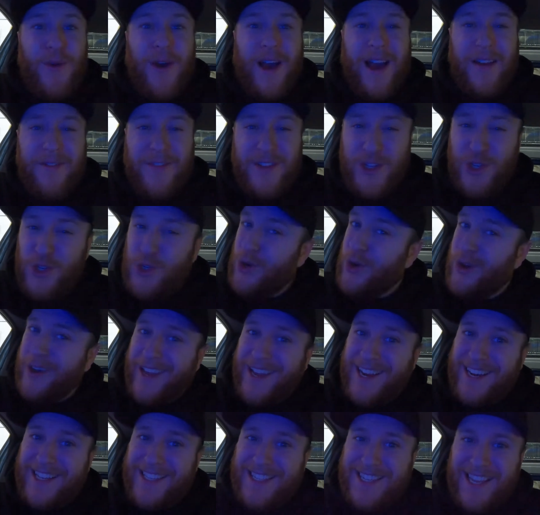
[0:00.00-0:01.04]
you have
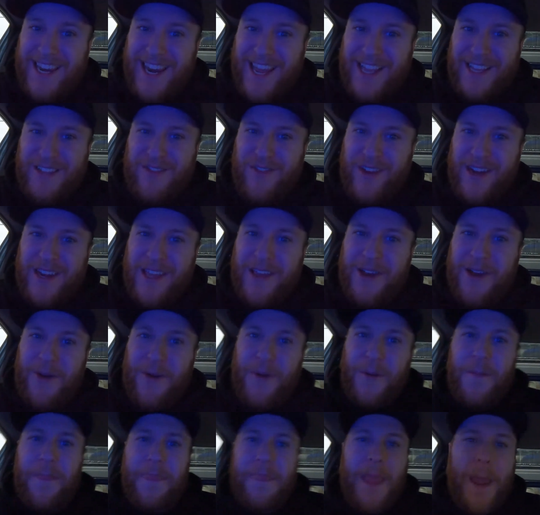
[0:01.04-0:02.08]
enjoyed today's
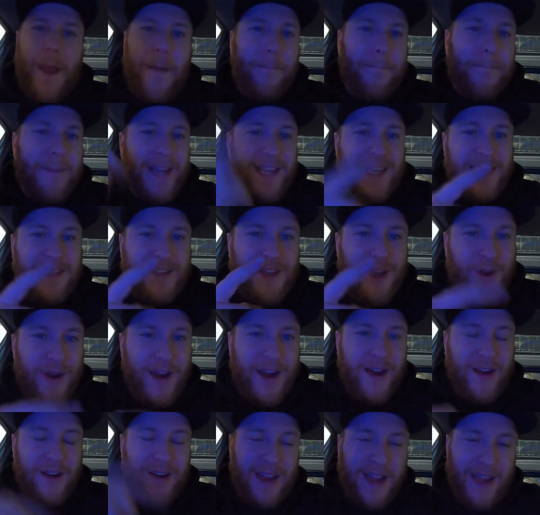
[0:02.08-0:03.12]
video, please go
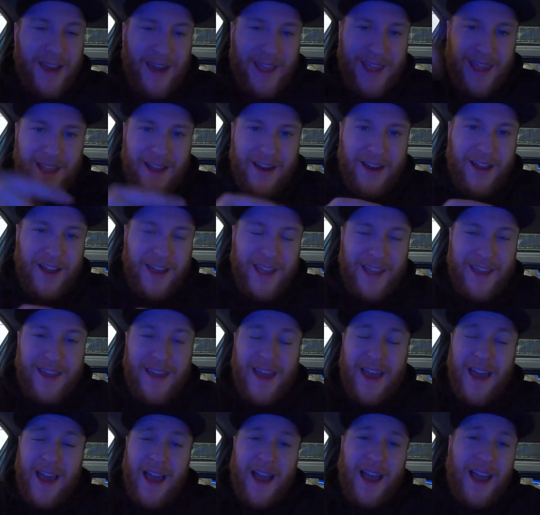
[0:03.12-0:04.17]
down and hit like
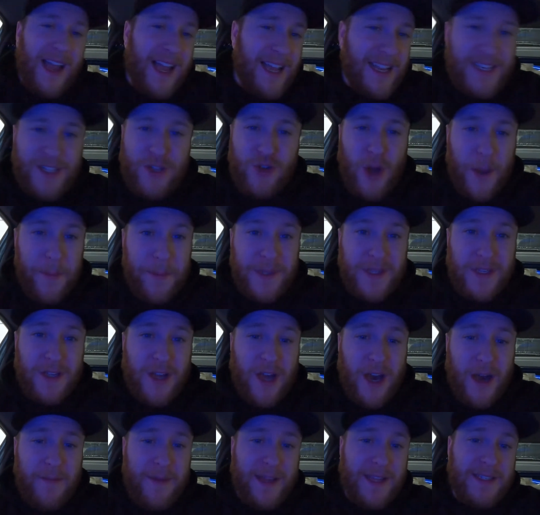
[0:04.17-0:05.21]
and drop us a
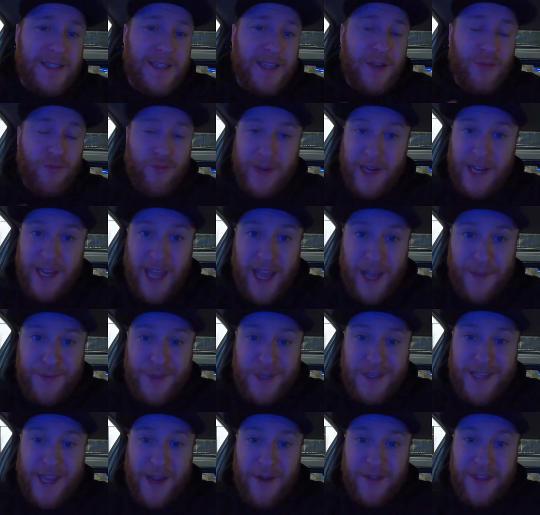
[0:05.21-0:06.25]
comment. It really helps
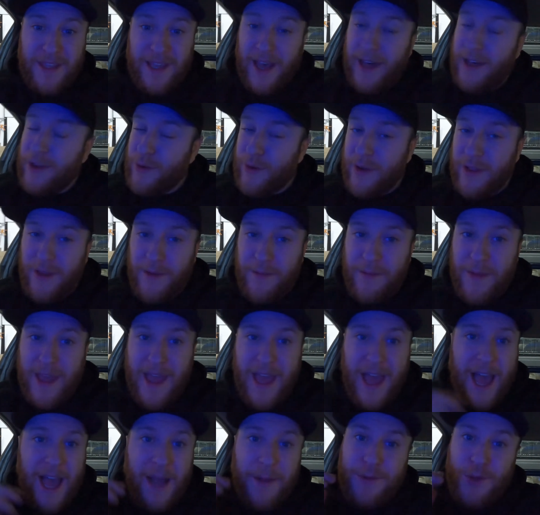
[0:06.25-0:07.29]
us out in the algorithm,
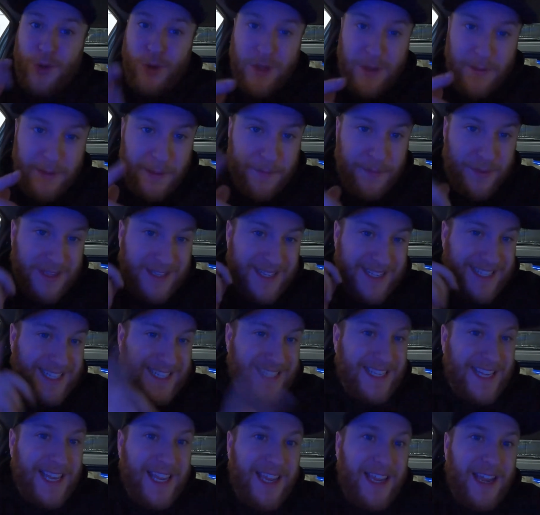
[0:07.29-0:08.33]
helps other people to
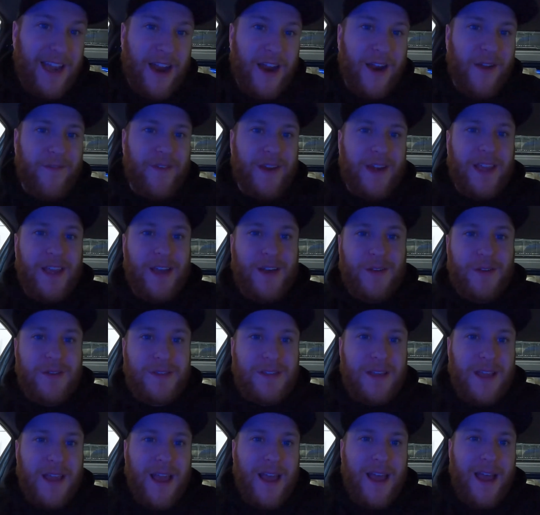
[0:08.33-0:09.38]
see our
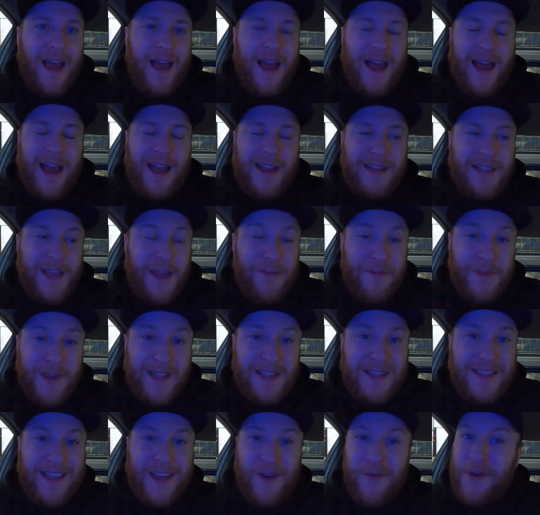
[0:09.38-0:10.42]
videos, and it
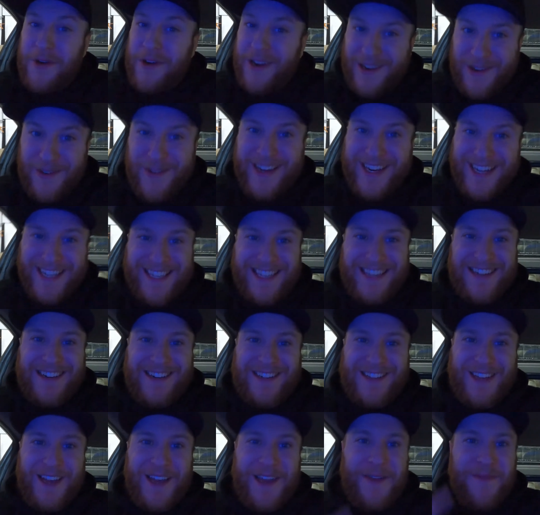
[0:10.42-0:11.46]
means that we're not wasting
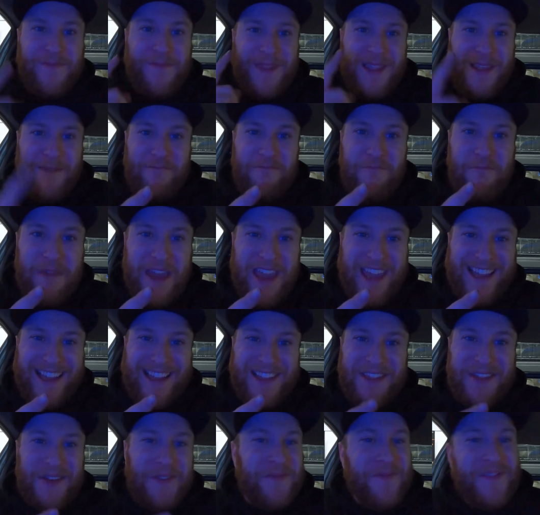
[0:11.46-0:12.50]
our time
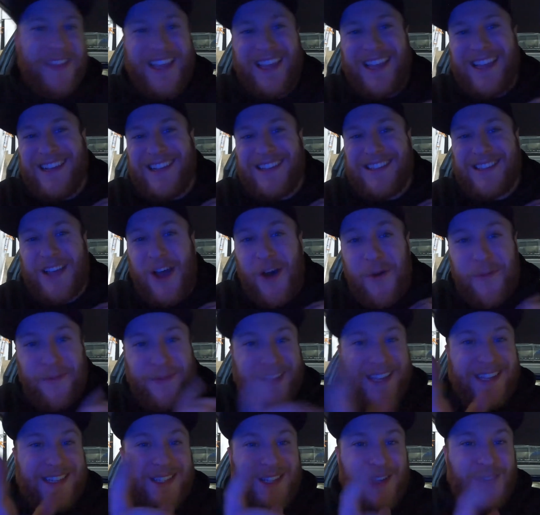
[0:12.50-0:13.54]
making them. So
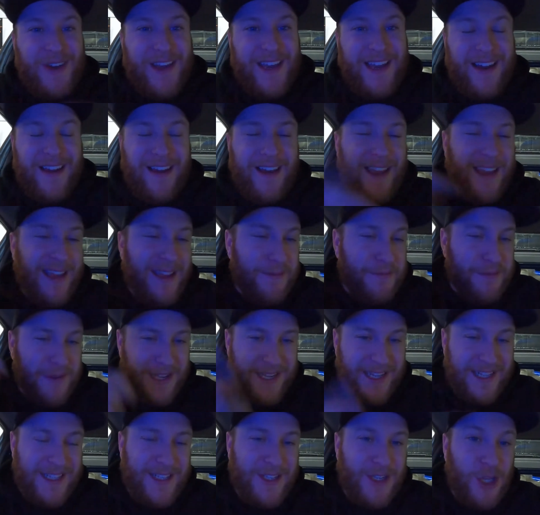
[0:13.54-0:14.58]
please do hit like,
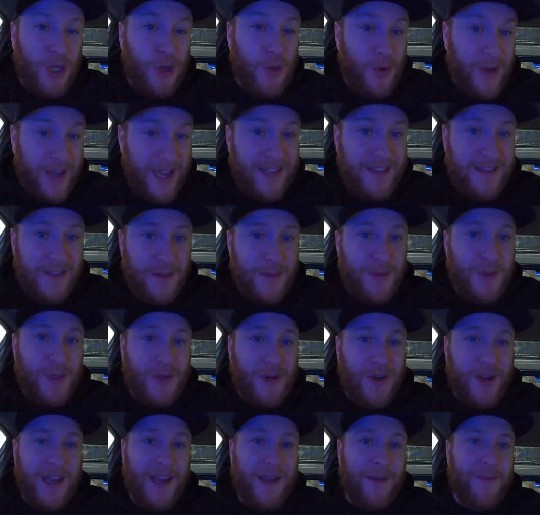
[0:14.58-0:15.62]
please do hit
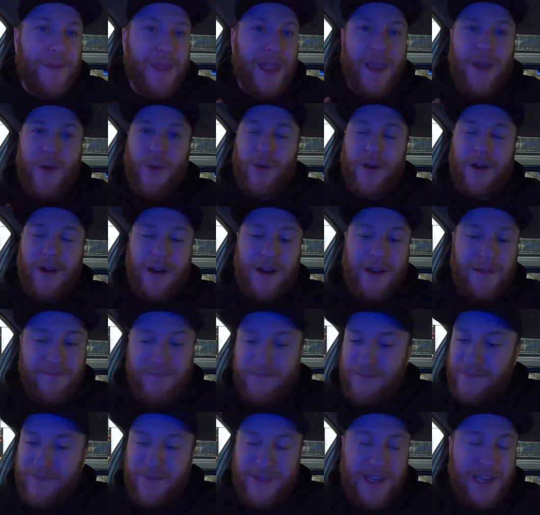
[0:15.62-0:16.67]
subscribe. We're
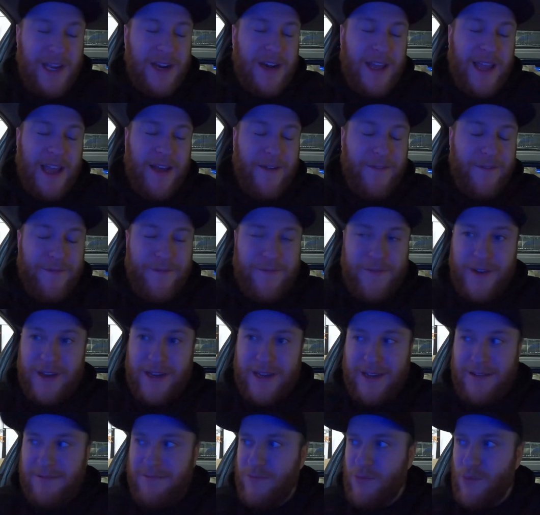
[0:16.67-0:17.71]
nearly at
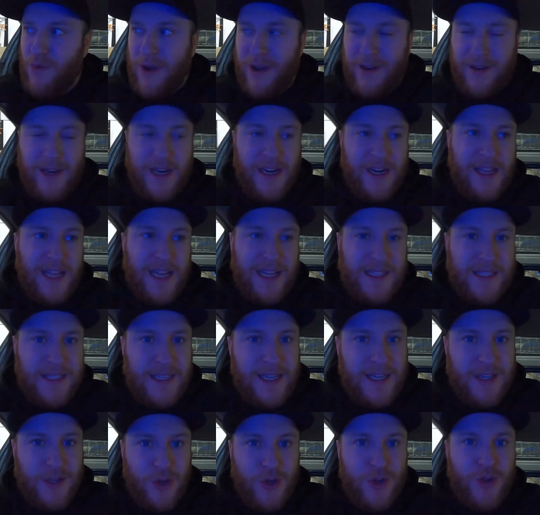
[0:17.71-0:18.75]
fucking, what, nearly at
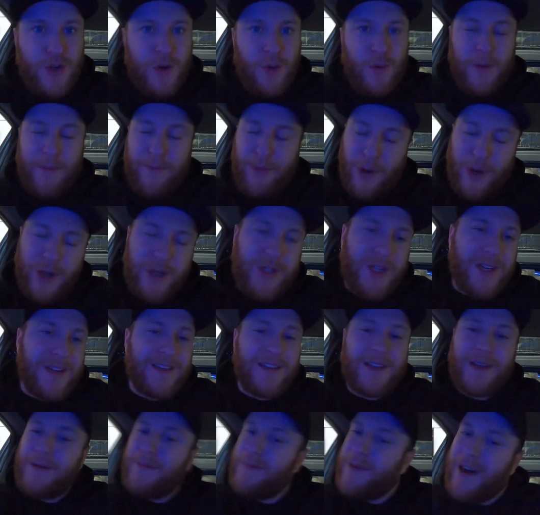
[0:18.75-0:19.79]
600? We're pushing.
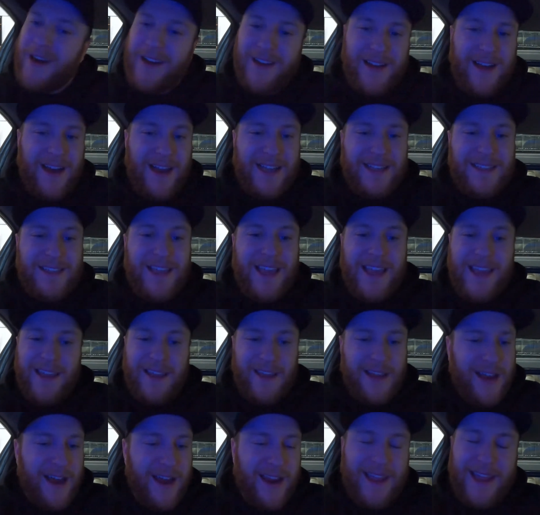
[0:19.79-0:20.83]
Come on guys,
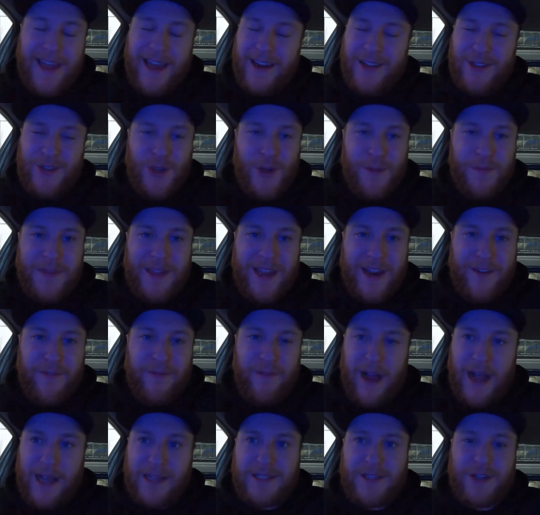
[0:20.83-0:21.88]
you gotta get us up there
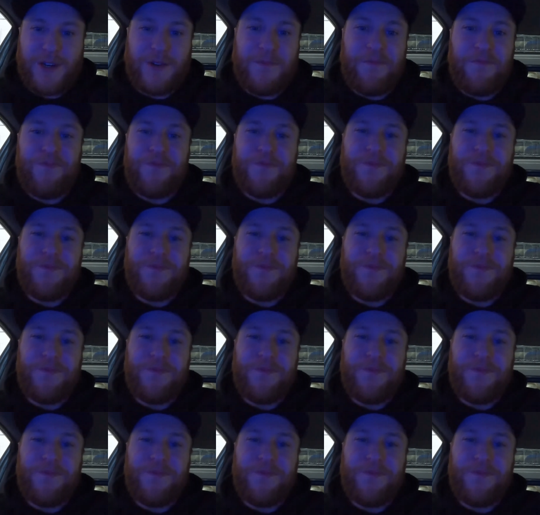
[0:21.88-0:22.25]
faster.